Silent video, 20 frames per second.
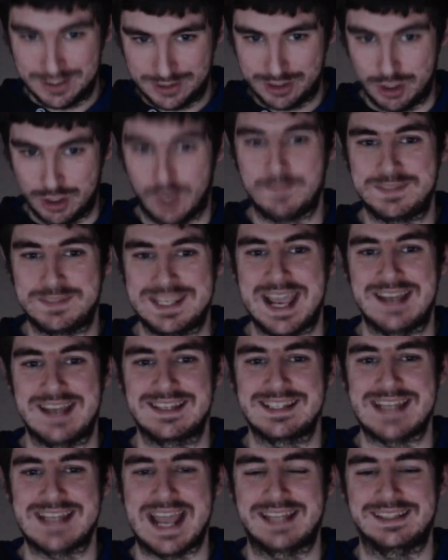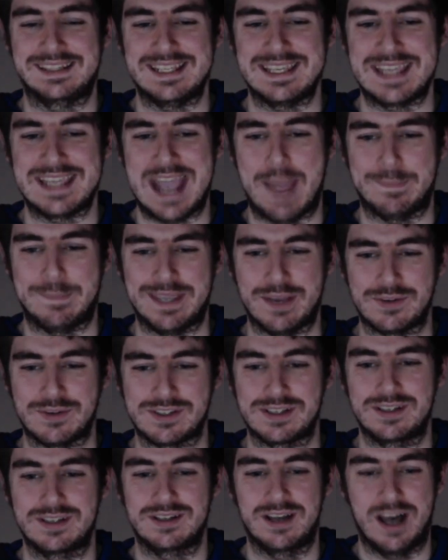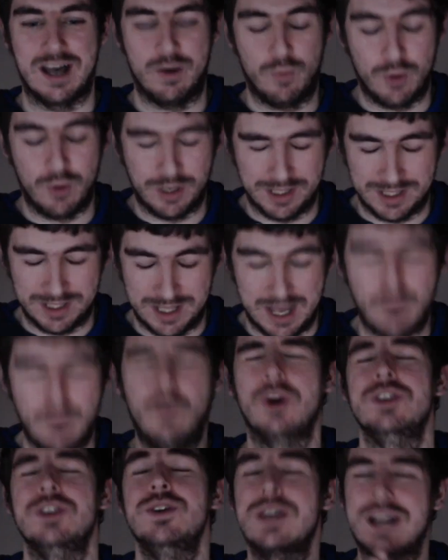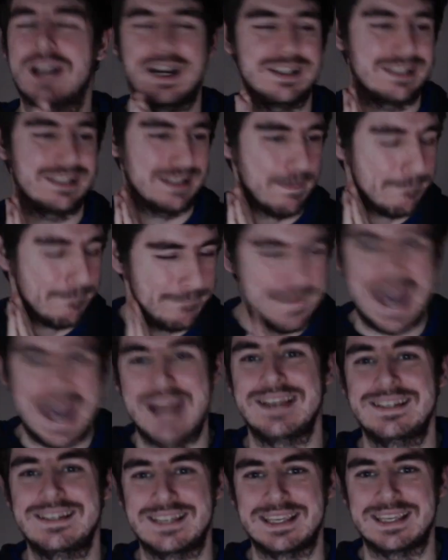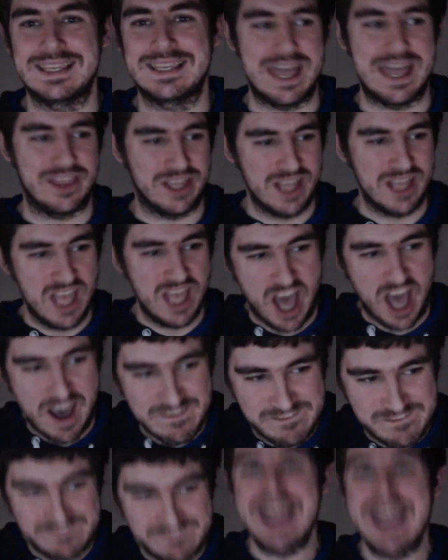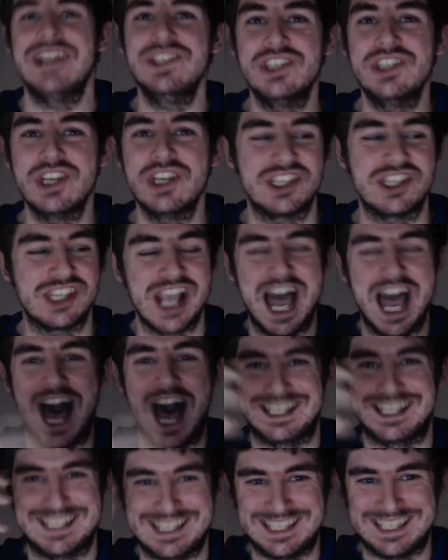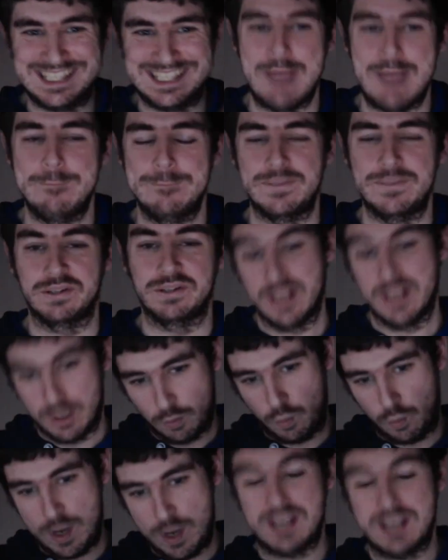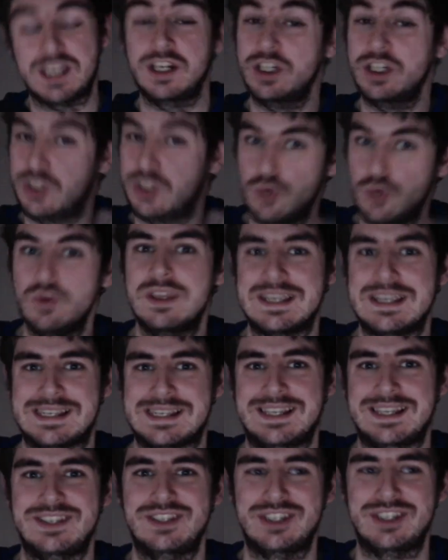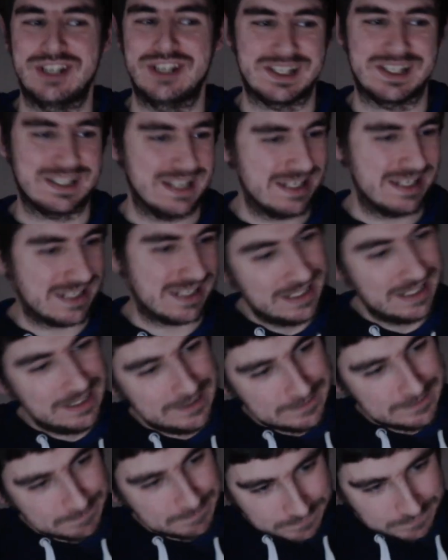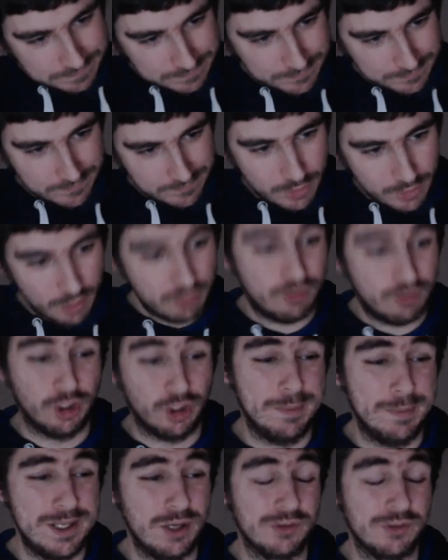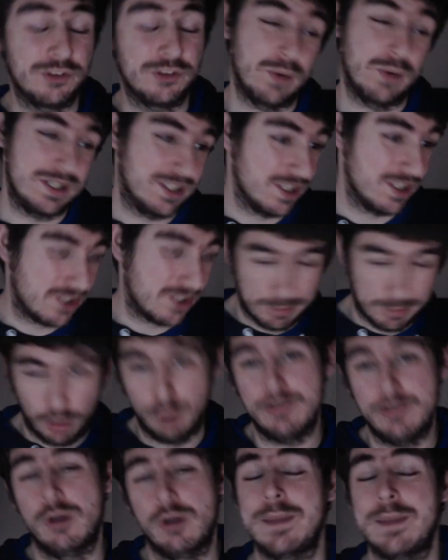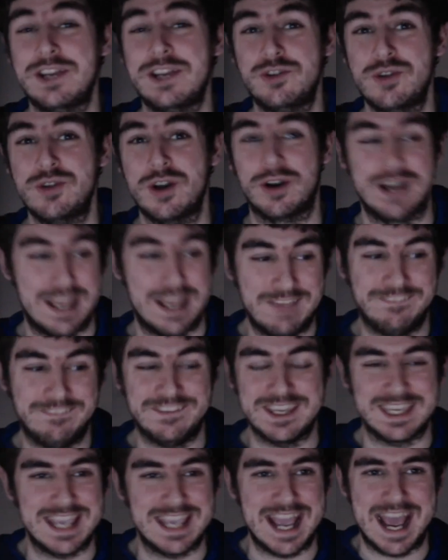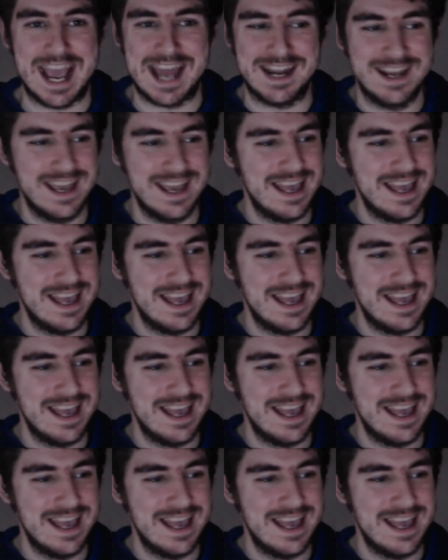top 10 Stan Lee cameos. I want you guys to band together. Avengers Assemble. We're gonna do this list justice. Follow me on Twitter, support me on Patreon if you can.